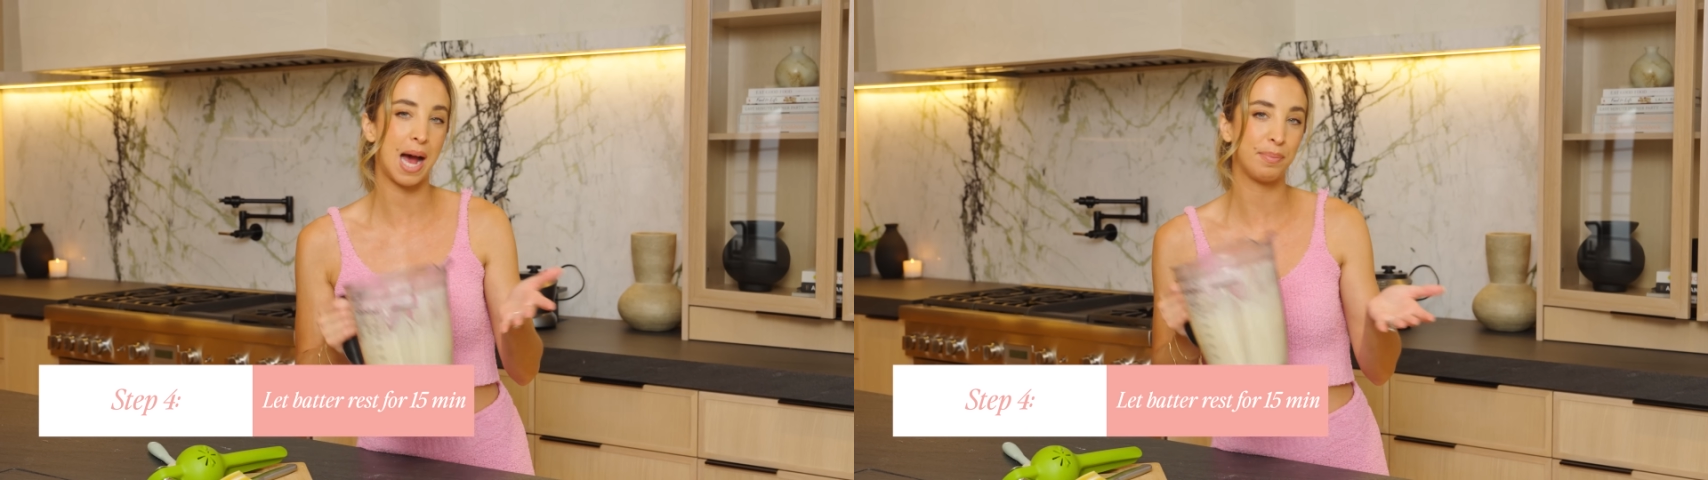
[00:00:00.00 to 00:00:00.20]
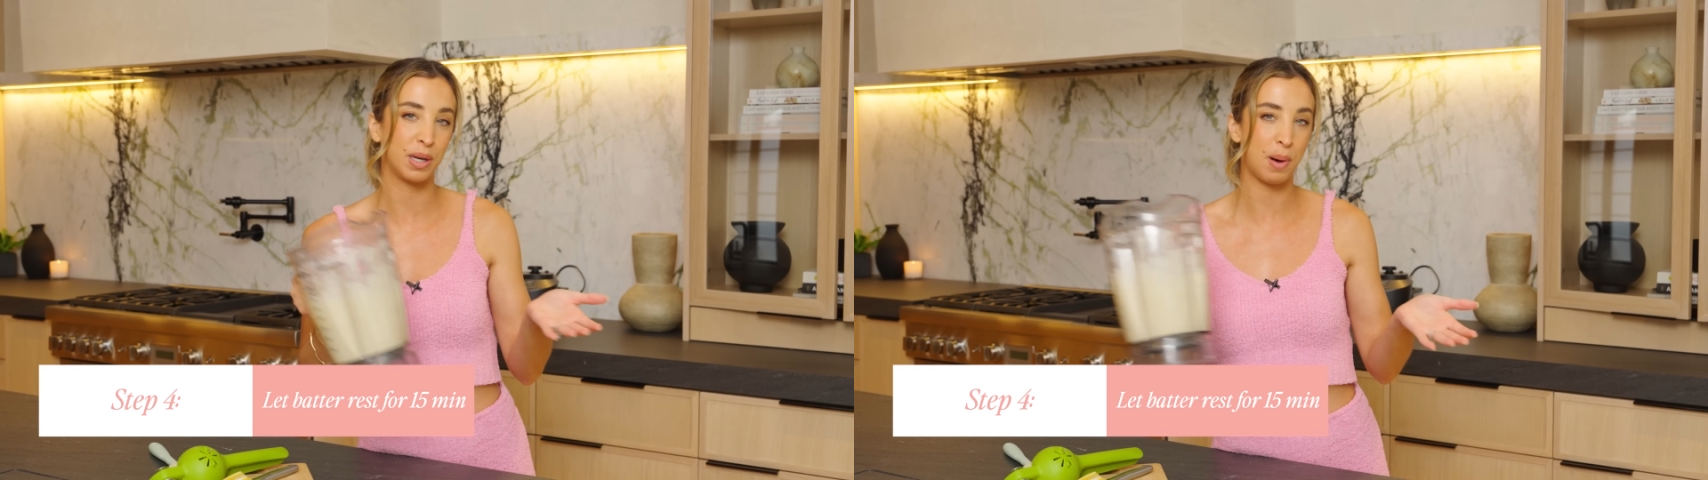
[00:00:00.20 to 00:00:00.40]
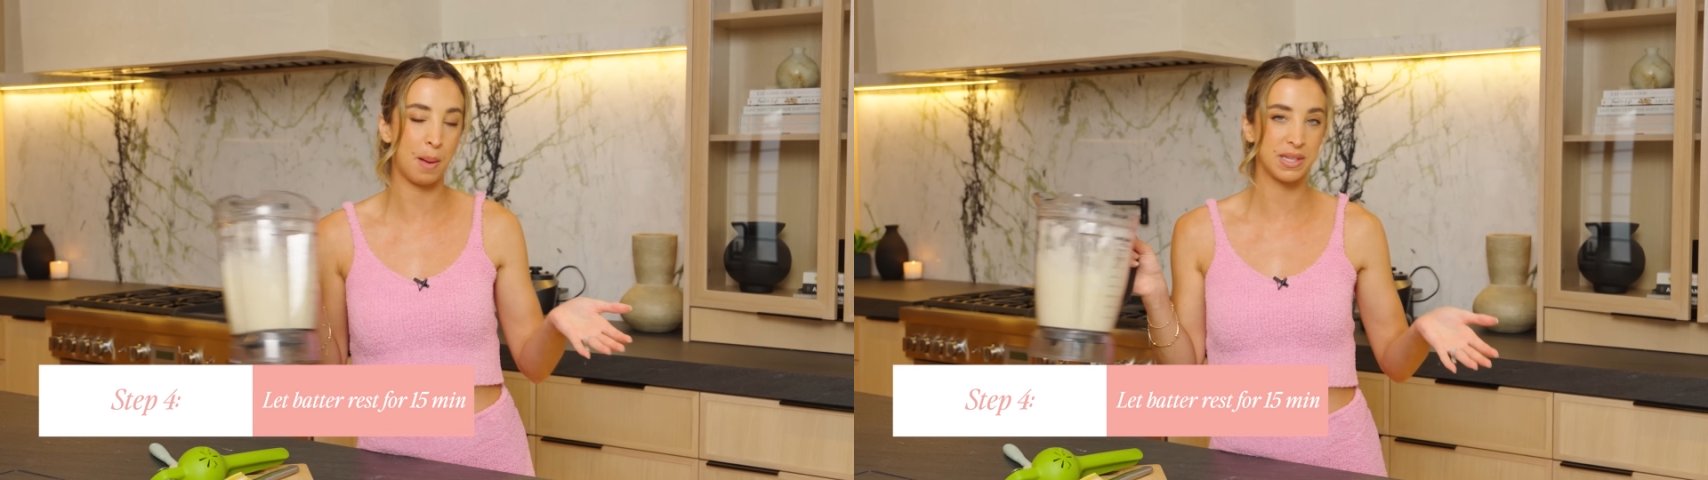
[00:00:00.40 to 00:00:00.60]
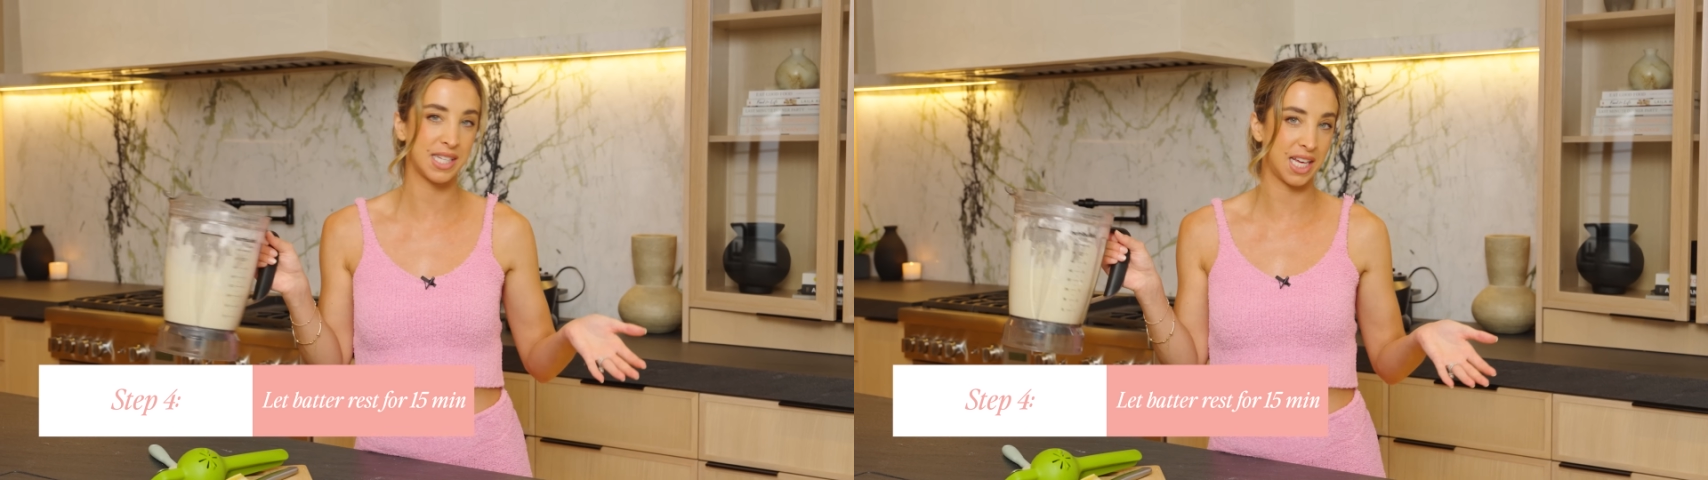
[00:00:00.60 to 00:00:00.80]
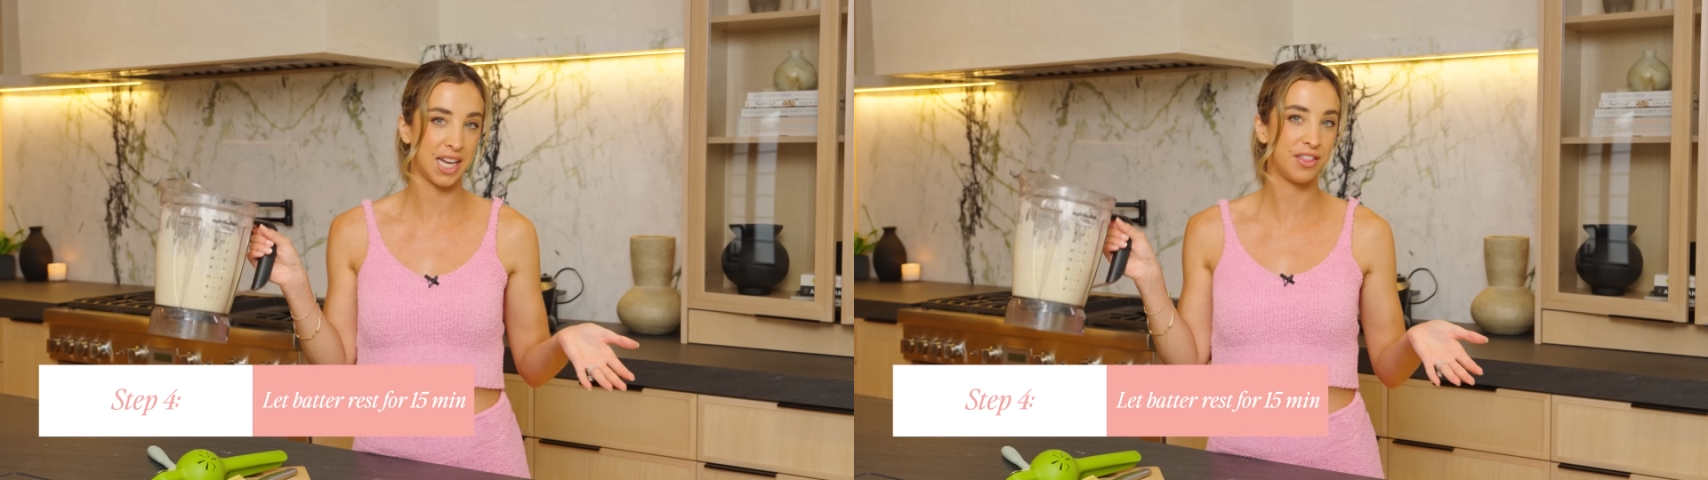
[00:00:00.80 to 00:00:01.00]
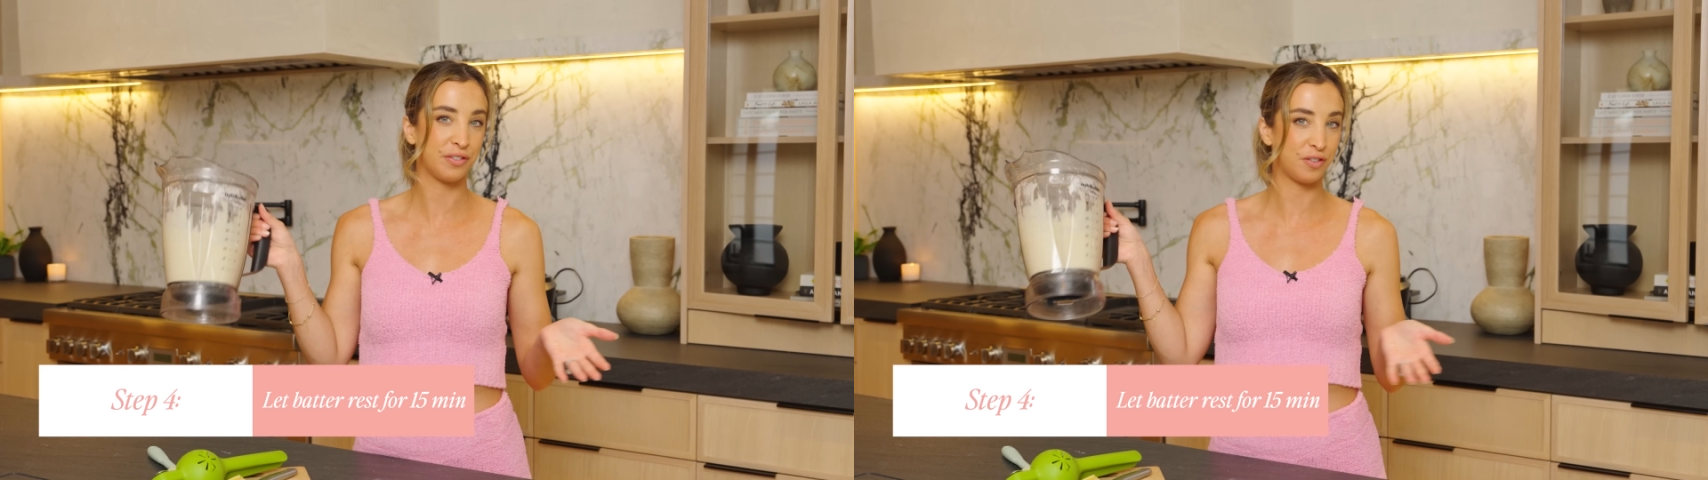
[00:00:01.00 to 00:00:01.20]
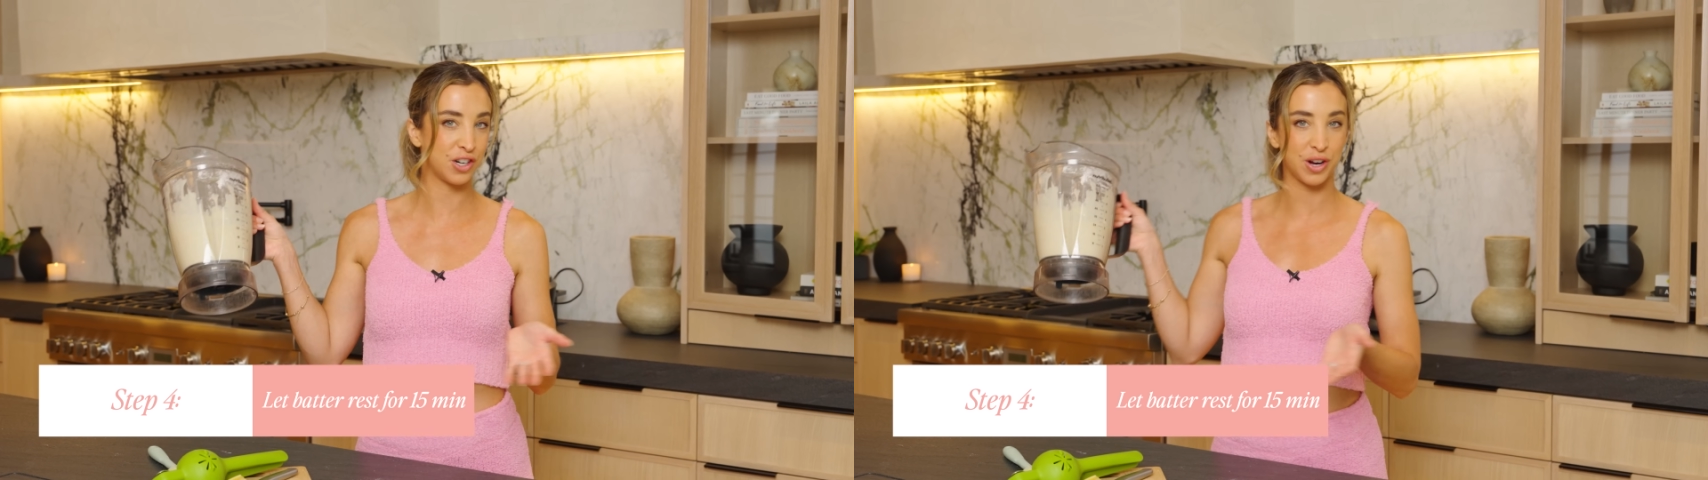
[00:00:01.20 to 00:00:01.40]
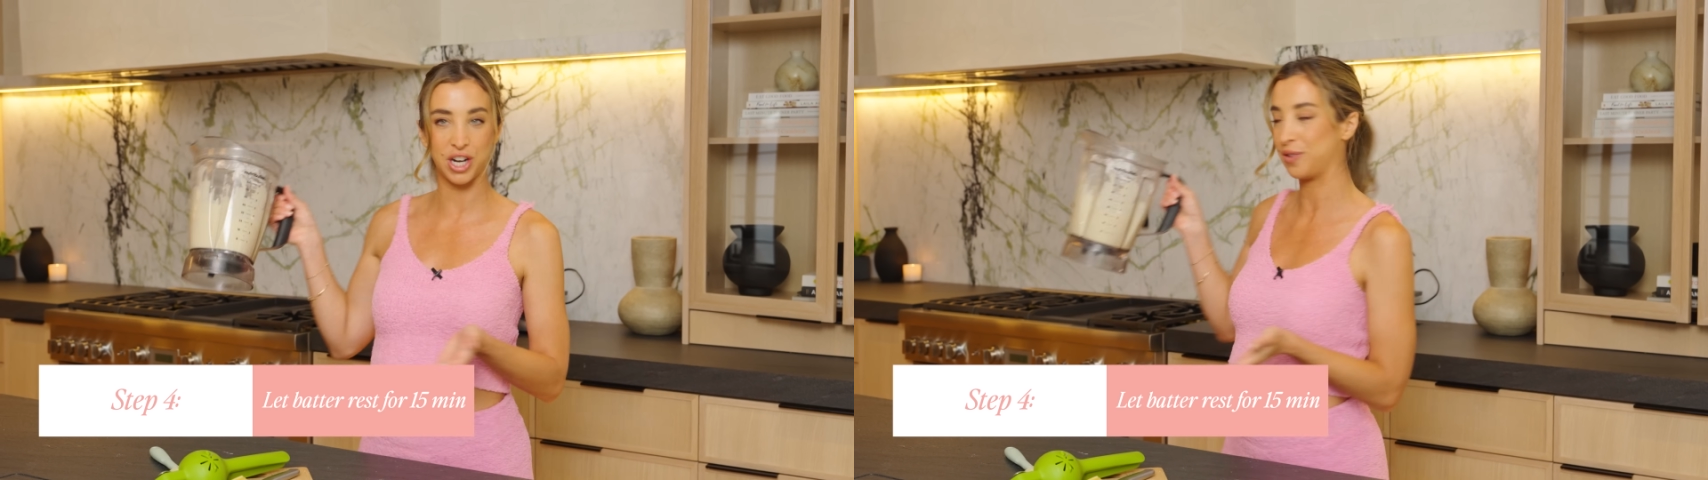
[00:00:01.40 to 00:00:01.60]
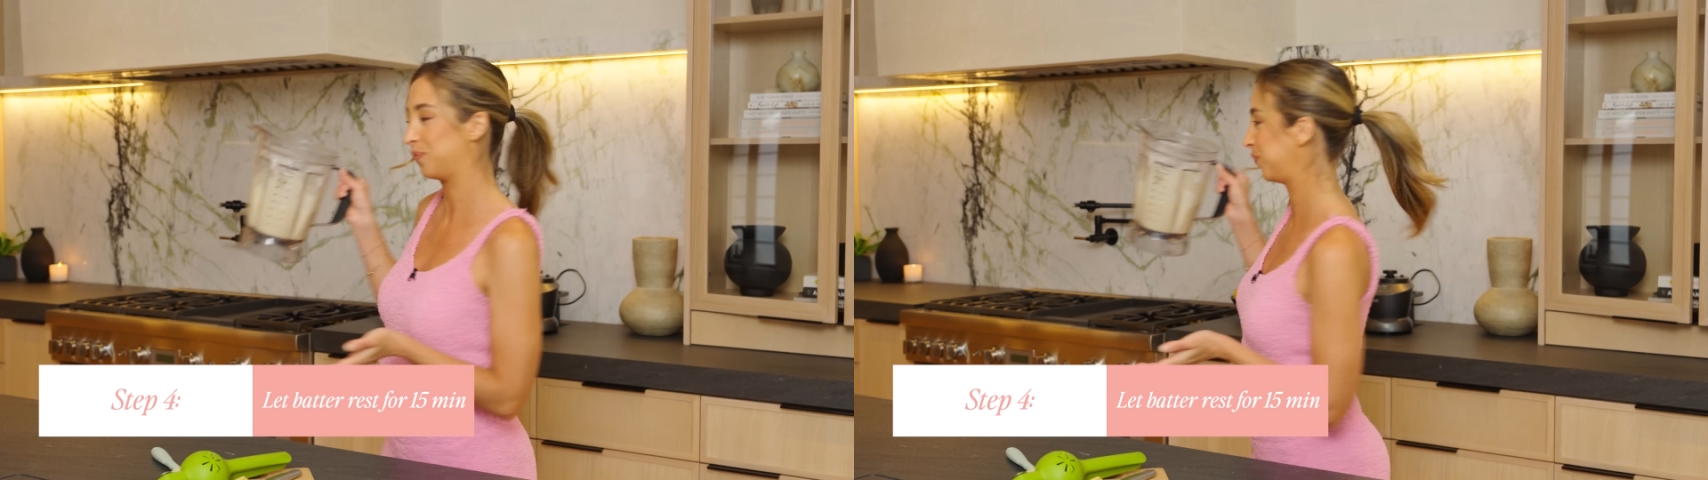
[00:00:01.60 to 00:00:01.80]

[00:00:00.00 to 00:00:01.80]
I'm gonna pop this in the refrigerator.